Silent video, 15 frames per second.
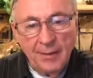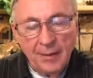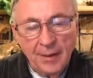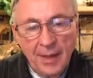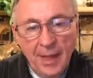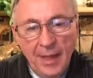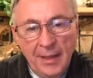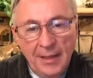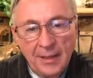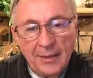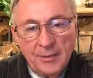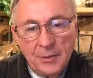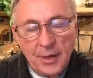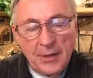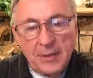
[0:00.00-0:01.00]
okay?
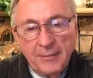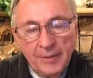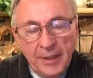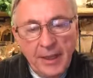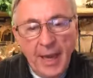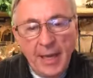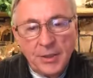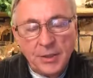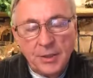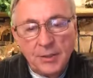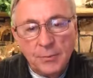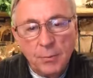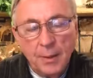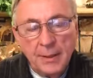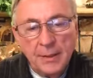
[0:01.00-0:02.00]
Justification
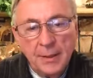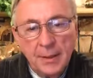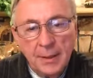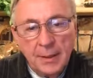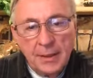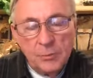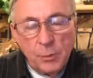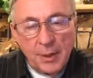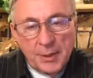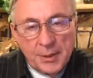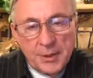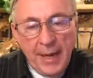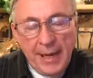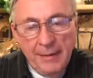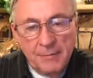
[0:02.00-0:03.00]
is what is what
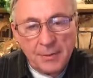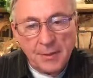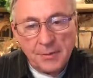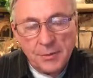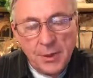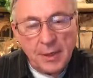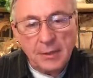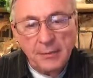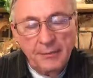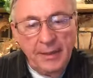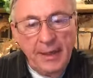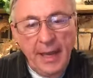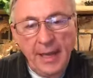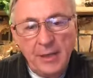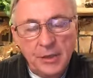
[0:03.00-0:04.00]
saves us.
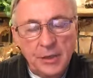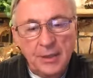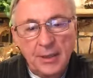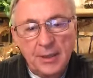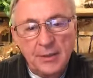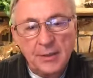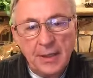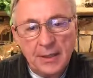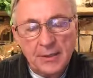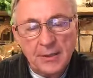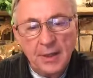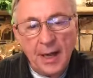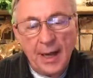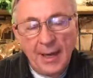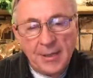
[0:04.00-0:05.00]
Justification is, is
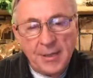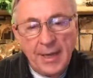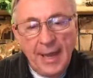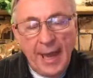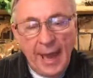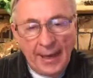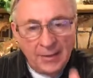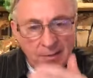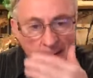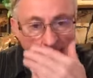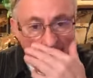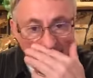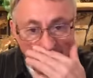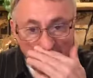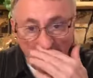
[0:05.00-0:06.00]
God's act
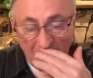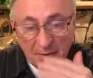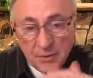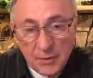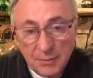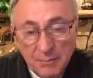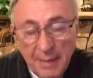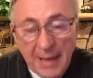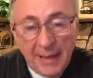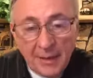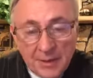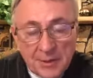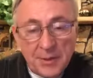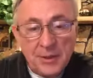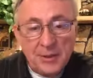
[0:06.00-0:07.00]
uh, to make
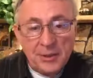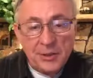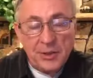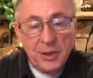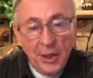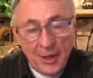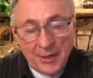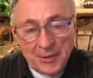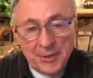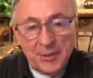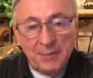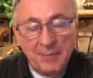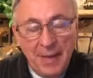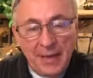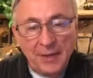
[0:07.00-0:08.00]
us just,
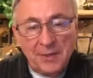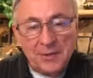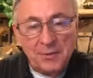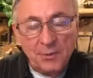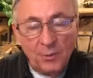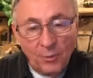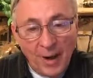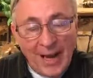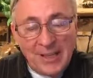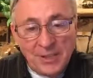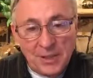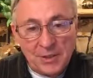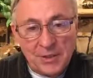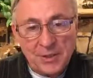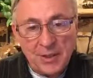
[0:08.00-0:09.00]
to make us
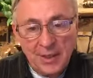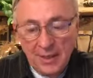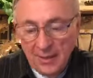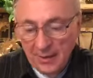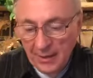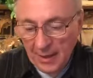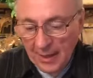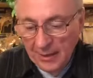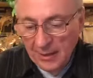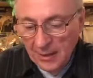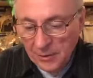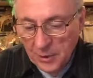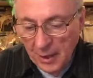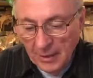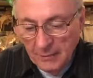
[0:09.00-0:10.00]
righteous. Okay?
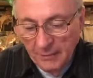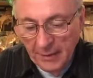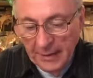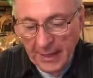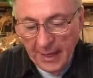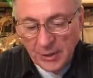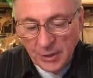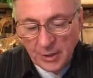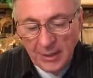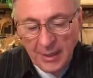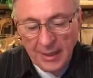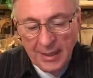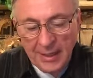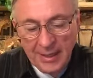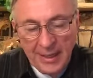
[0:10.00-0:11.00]
Justification
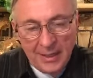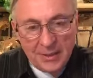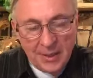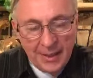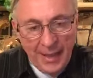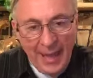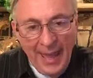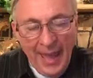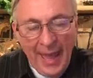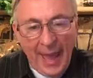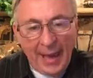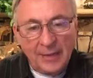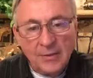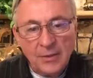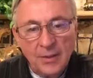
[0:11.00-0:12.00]
is an
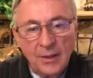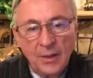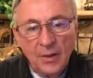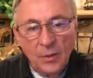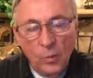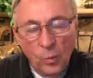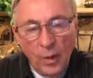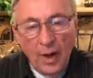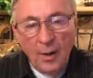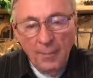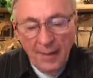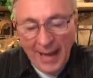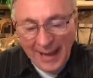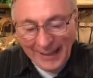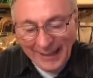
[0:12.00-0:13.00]
act
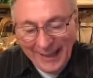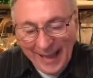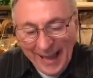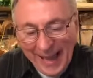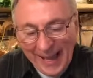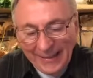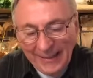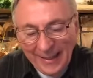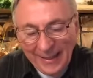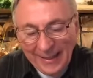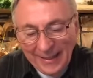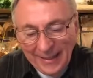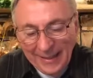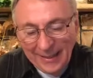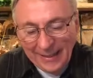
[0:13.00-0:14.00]
whereby God,
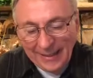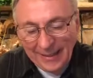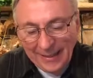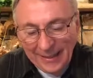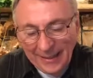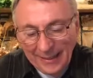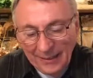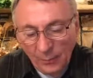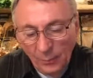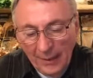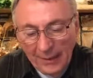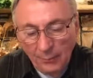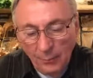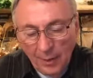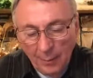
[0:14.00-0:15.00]
uh, uh, uh
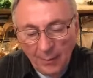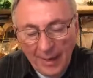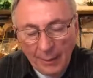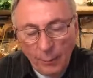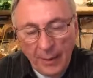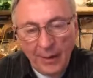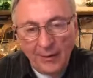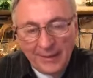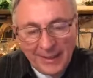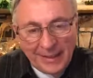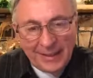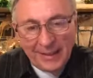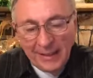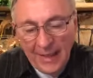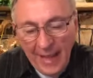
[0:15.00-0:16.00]
we, whereby we are
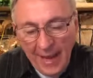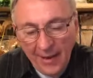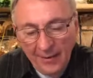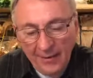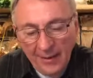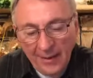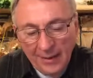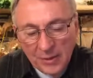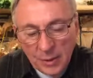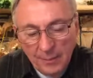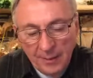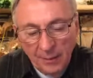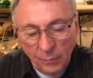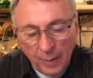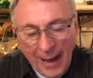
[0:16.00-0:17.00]
declared to
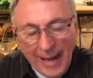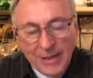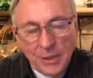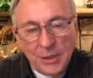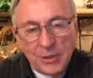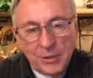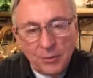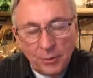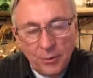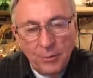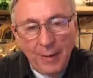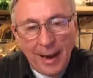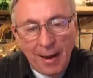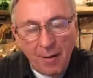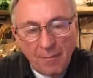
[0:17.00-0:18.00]
be righteous
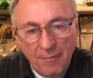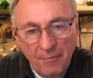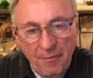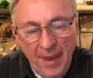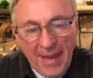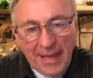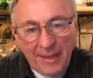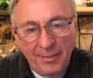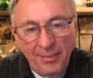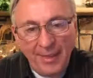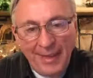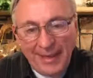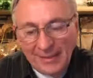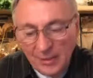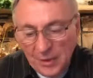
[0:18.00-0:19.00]
through our faith
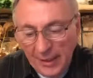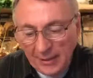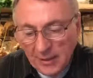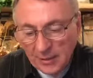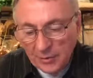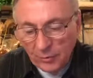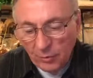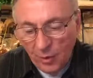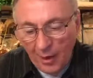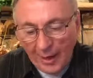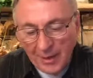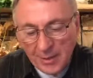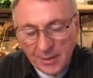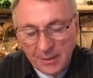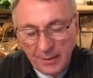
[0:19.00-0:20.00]
in Jesus
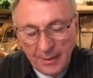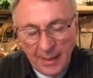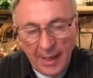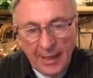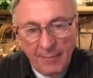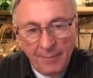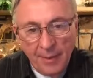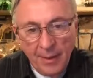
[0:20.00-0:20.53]
Christ. Okay?